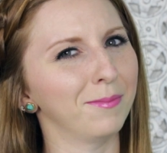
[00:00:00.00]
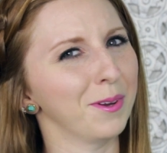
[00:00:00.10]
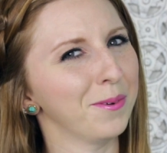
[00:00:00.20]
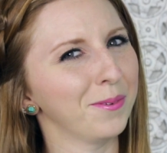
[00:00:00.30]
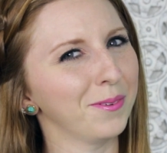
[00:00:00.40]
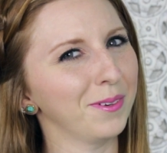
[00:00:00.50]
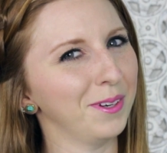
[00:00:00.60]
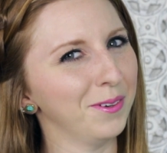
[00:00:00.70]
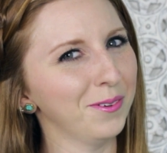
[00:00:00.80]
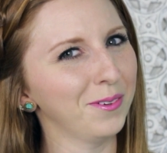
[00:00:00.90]
Don't
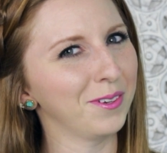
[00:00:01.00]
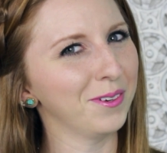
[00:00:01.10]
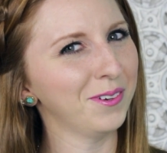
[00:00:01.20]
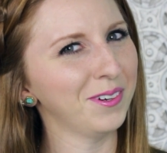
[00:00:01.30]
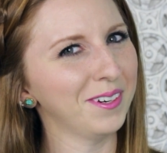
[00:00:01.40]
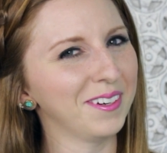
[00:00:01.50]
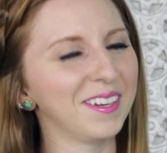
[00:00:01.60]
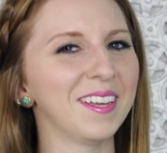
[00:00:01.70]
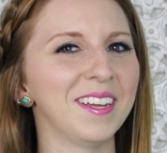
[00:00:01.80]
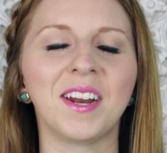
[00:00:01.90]
you too?
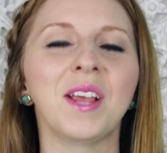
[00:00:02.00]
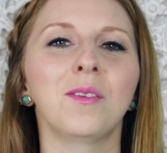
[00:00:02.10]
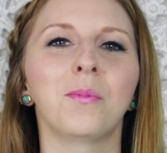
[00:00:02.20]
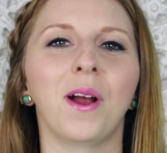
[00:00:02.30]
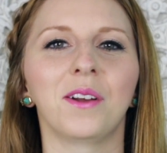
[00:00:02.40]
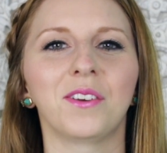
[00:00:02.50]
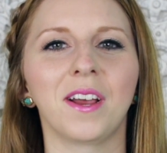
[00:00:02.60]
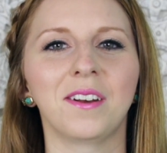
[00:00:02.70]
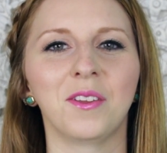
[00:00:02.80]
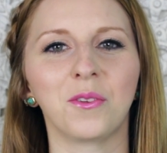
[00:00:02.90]
Today's
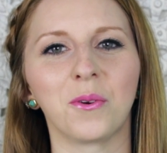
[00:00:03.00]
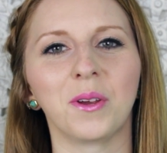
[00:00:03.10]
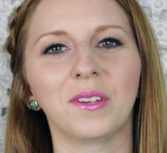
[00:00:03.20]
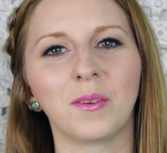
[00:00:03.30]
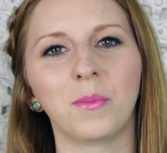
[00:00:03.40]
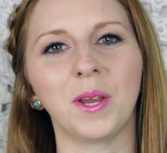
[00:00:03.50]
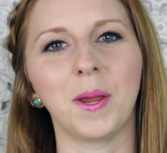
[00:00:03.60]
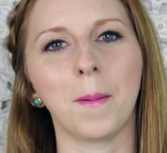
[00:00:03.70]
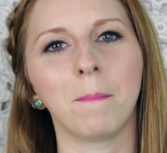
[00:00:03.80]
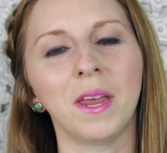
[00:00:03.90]
project is going to
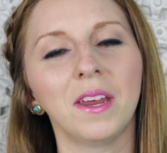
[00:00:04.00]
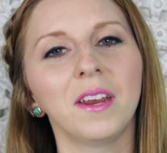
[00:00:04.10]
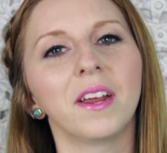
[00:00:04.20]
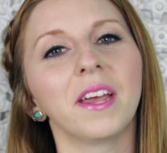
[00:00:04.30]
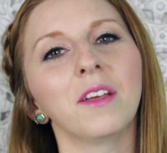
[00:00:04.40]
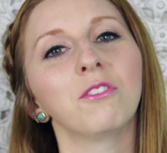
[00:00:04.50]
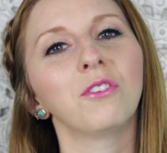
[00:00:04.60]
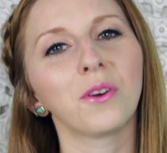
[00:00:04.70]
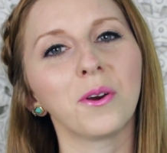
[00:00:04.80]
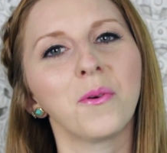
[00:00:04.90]
be making a
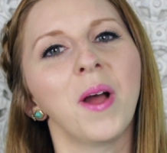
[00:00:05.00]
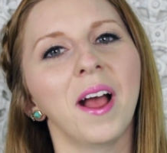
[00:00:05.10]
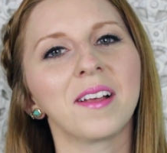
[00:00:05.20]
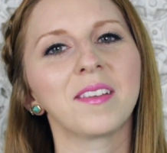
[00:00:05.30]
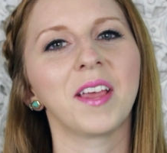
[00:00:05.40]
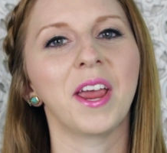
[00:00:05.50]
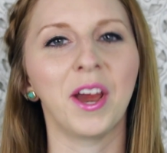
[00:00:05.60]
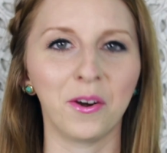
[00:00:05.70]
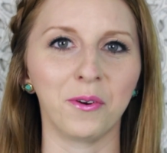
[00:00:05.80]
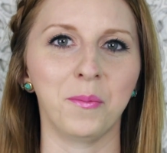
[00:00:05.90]
sugar wax
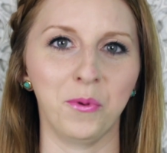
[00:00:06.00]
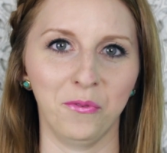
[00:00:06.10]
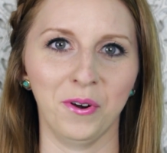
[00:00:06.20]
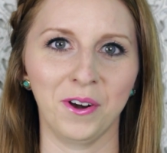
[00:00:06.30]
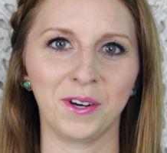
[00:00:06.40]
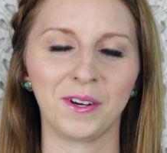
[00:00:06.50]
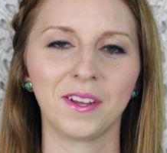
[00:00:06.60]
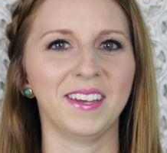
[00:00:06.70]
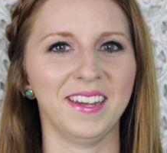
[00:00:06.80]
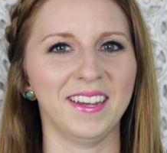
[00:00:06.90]
hair remover.
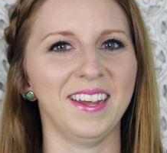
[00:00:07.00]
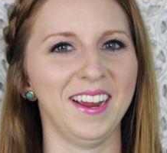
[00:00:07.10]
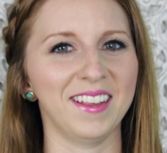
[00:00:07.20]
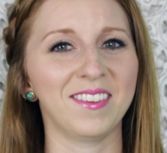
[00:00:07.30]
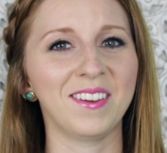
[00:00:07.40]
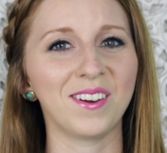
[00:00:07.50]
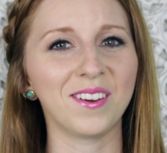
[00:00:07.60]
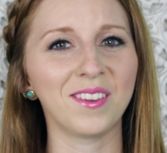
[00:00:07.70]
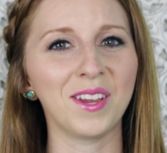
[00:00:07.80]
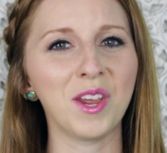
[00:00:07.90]
And
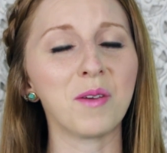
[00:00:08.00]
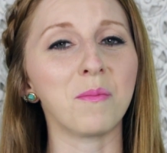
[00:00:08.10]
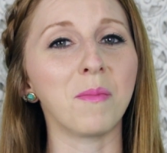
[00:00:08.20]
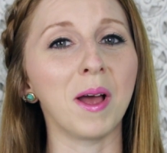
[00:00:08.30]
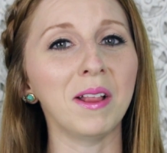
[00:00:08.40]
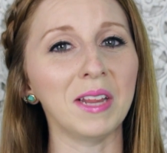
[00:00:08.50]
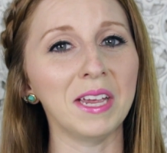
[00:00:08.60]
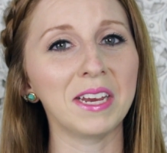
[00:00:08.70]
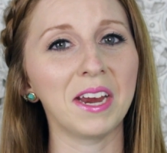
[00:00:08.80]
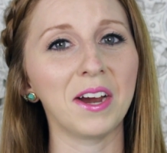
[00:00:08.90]
seriously, my
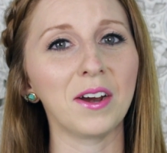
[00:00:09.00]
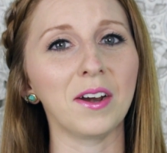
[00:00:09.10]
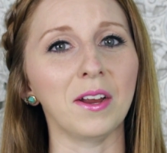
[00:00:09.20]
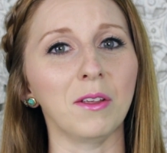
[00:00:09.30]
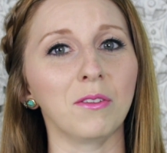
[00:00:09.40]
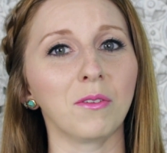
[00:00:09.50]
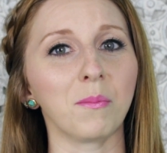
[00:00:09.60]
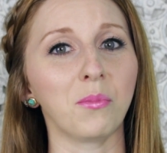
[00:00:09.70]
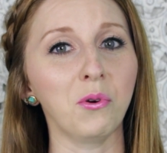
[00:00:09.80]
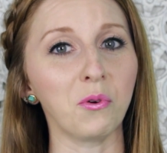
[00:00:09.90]
leg hair is
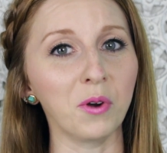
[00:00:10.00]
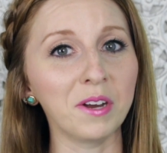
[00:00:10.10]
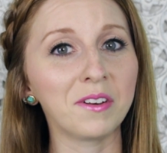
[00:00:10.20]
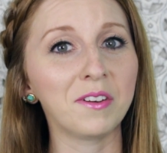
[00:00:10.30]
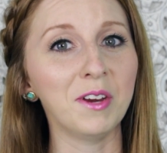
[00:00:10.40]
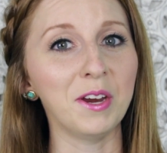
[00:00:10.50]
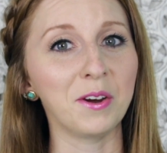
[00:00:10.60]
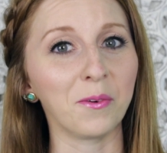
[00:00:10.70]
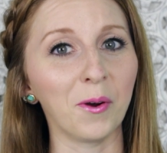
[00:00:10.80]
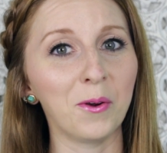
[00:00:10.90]
pretty
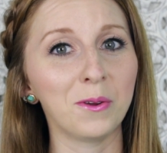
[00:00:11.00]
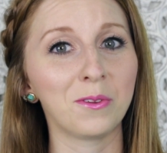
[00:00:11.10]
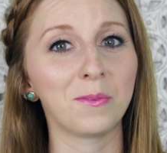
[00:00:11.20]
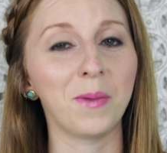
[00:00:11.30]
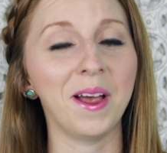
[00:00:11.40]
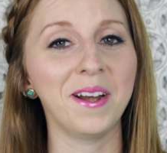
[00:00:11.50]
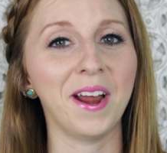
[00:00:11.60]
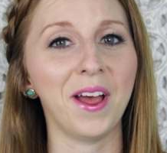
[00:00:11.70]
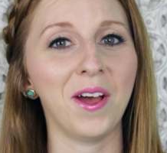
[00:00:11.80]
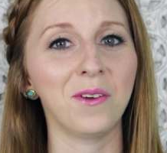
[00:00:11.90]
gross by
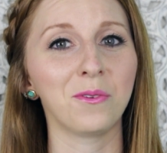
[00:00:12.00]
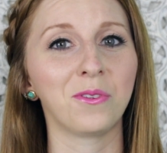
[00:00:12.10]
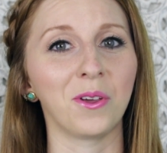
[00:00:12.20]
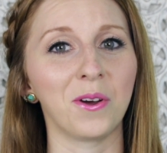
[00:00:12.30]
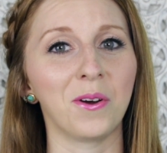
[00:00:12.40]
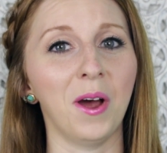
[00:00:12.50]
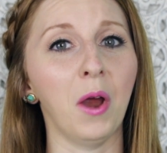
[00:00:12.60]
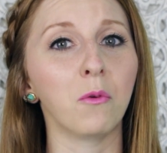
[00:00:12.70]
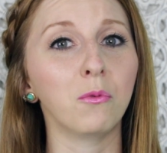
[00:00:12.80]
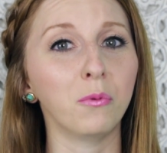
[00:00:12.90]
now, so
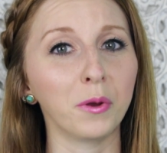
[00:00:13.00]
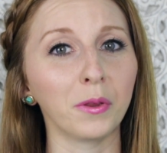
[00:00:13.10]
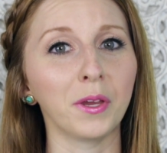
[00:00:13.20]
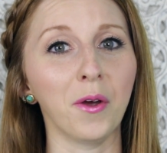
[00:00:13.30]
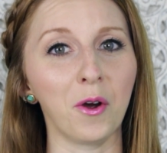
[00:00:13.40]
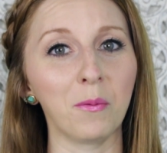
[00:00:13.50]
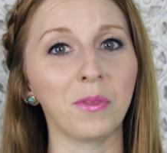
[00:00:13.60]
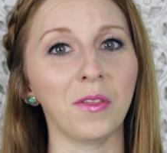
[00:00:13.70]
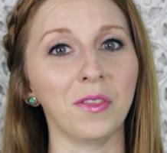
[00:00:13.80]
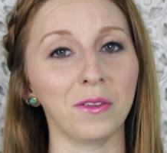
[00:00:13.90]
I really hope
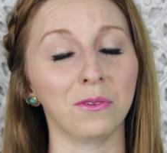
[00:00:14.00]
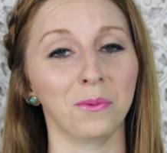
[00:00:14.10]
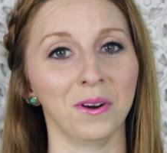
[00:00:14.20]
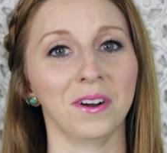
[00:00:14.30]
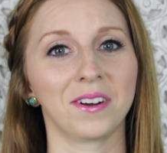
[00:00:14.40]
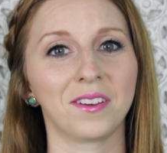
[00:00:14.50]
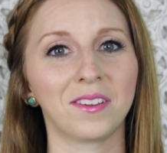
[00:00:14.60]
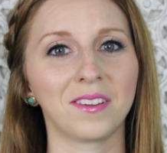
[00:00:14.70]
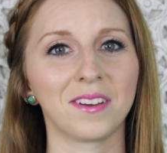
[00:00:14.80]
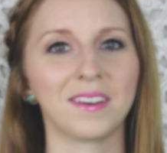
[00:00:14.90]
that this
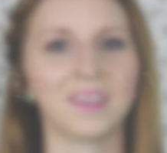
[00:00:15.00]
works.